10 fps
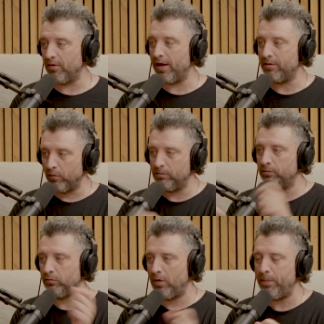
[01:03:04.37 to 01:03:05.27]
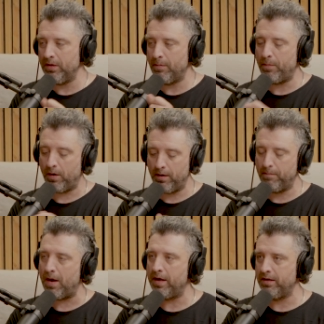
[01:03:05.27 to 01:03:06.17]
are like ripping them apart and
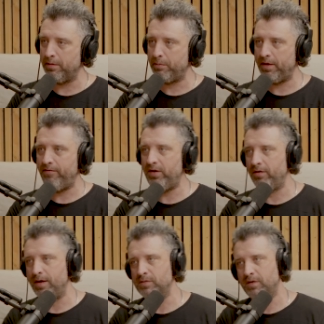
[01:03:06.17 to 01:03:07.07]
modding them and playing video games